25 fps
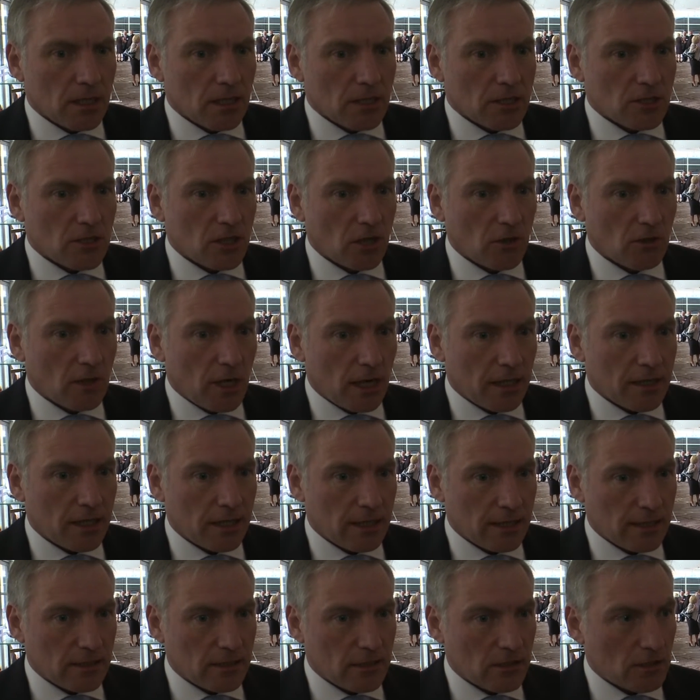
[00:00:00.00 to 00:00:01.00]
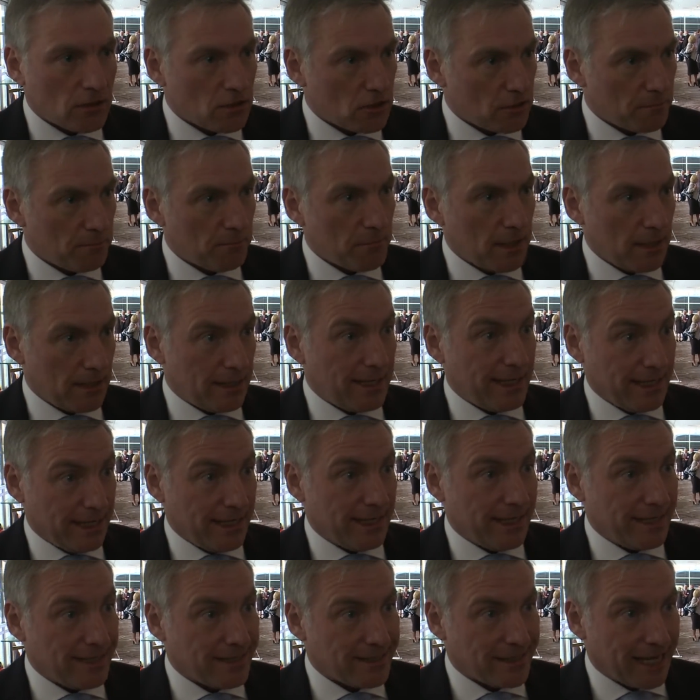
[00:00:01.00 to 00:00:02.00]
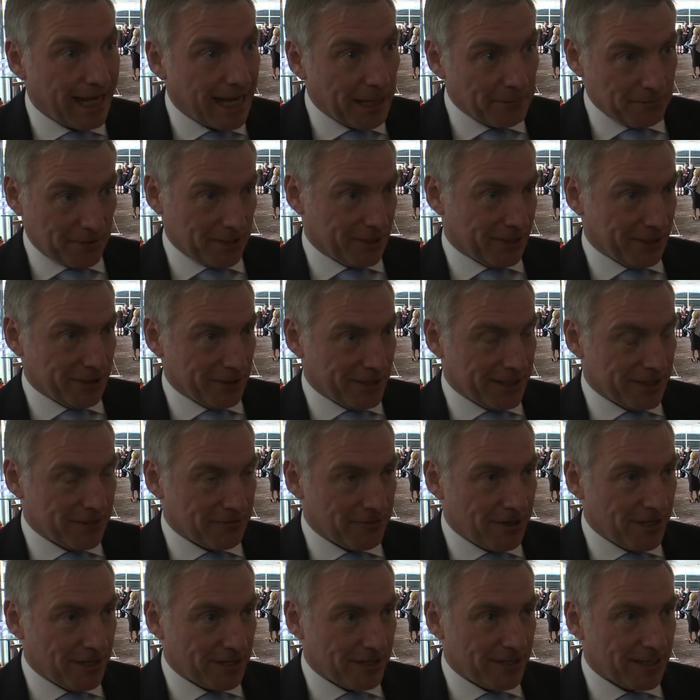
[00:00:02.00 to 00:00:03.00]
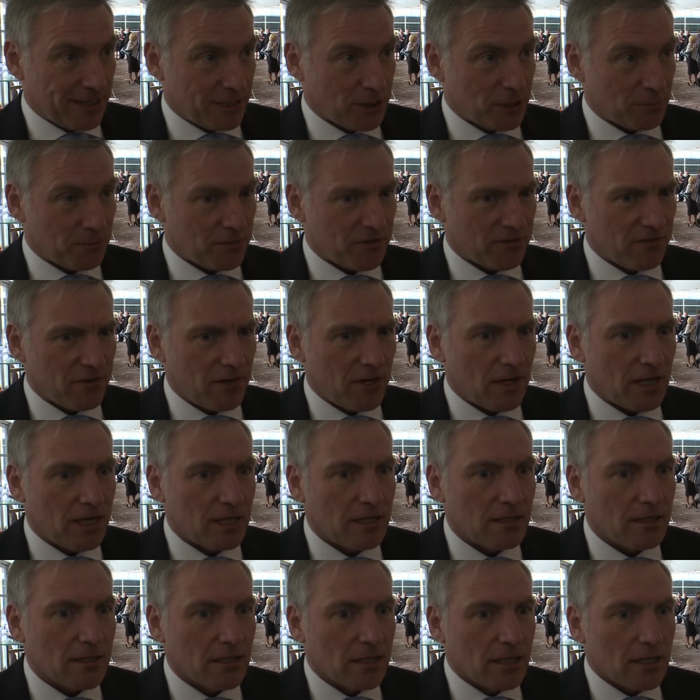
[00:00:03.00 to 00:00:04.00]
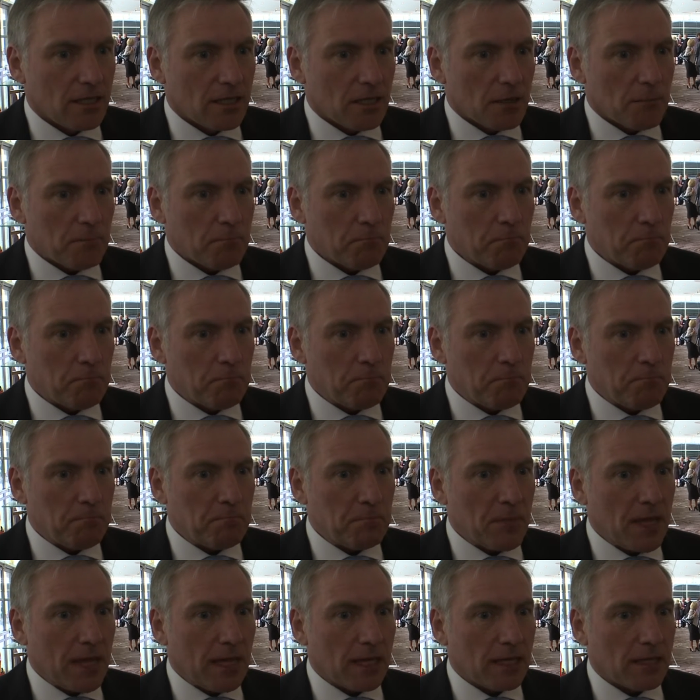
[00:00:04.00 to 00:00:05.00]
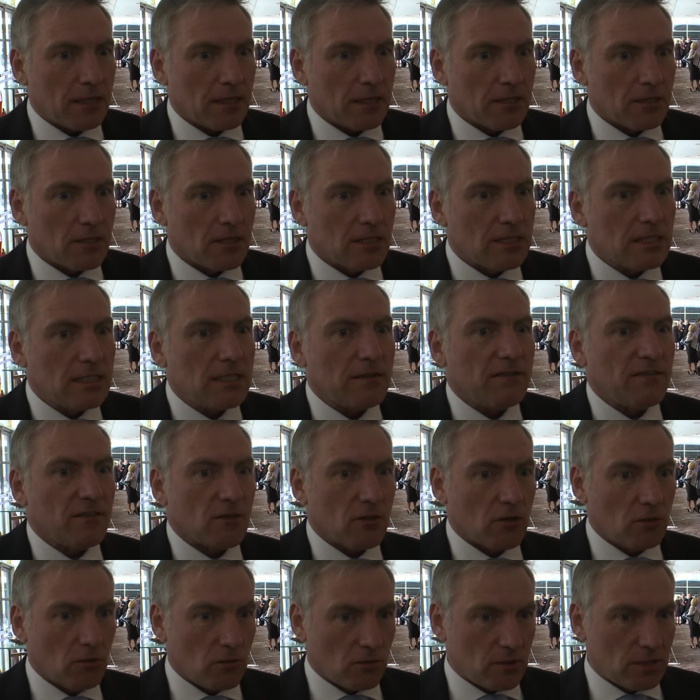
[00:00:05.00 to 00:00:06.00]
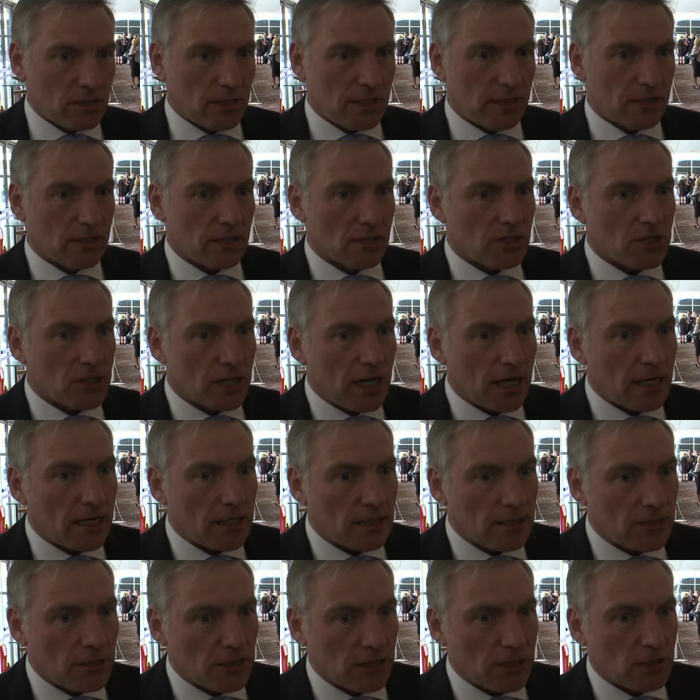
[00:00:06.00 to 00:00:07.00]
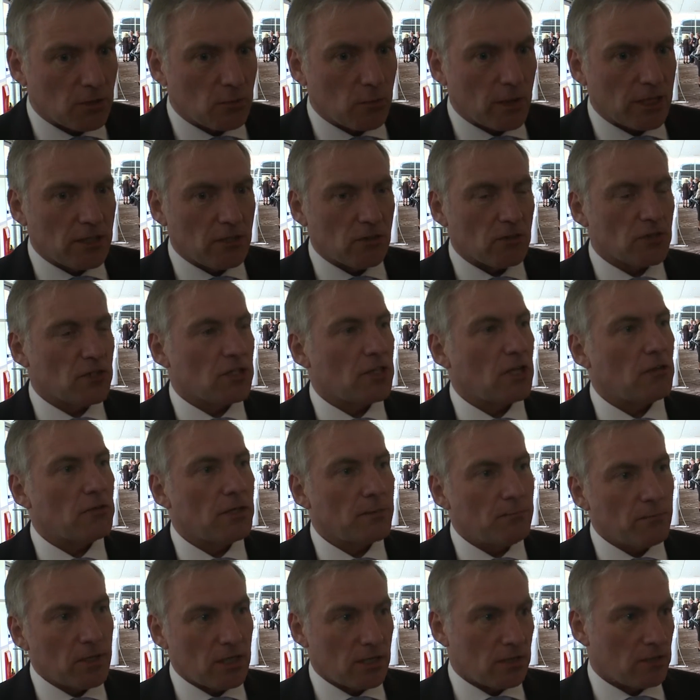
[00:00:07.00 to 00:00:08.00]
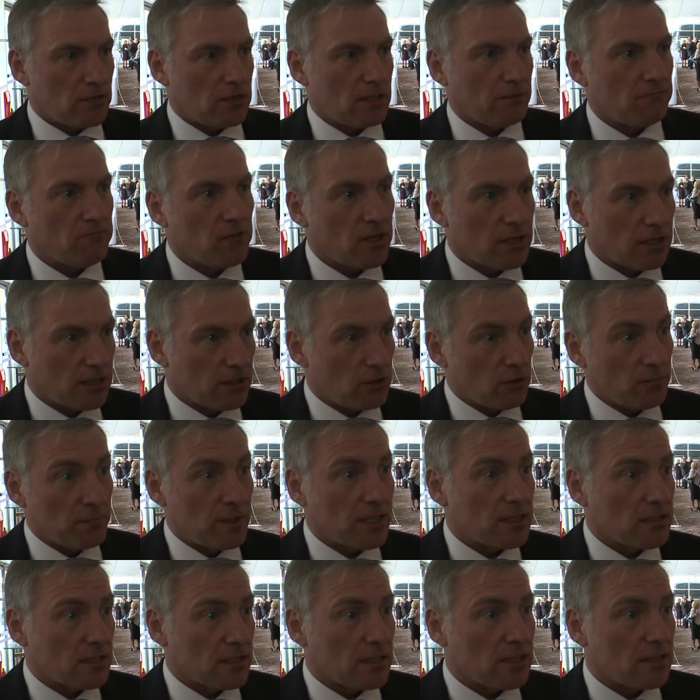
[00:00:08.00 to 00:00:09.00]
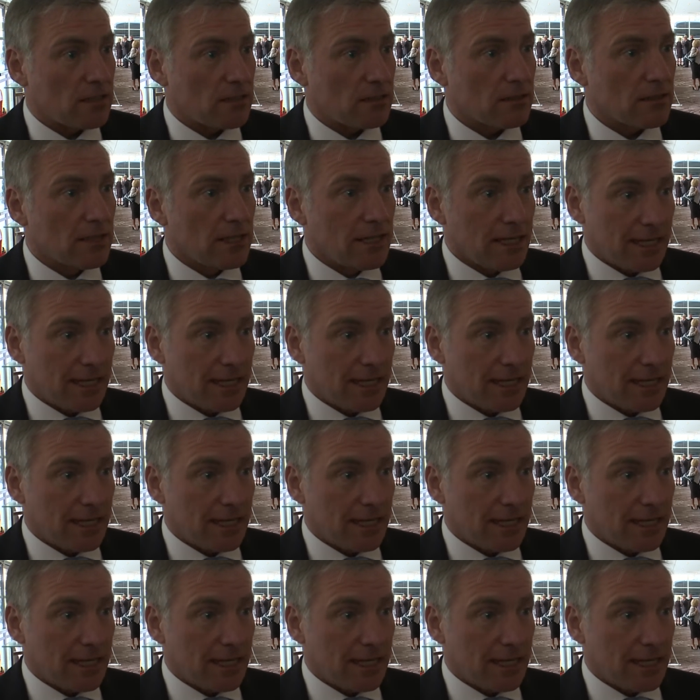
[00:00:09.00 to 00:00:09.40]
So I think it is absolutely the right thing to provide. The difficulty and the challenge is when you're so immersed in running your business,